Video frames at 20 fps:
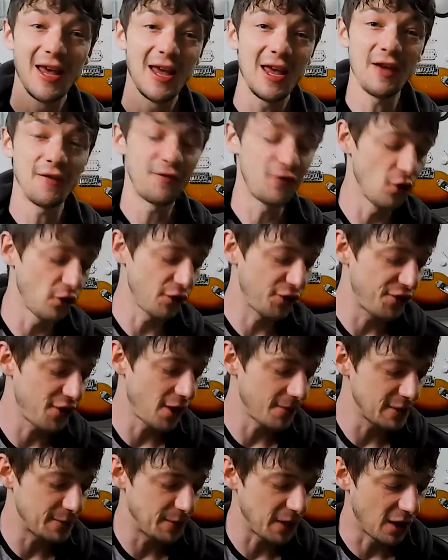If your
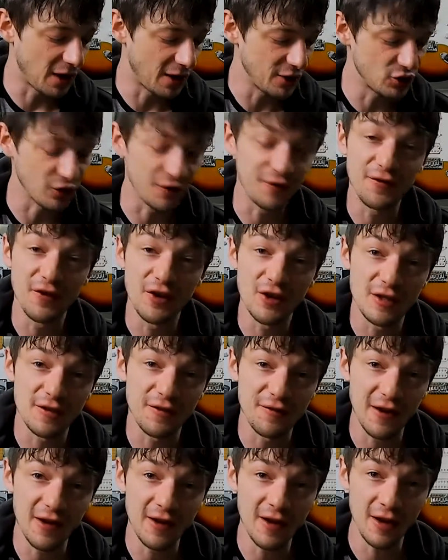thumb is behind your first
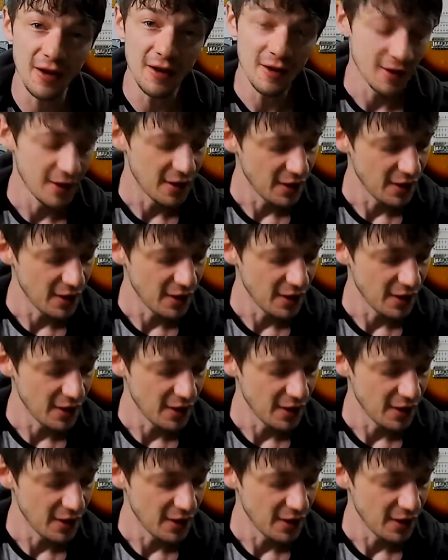finger,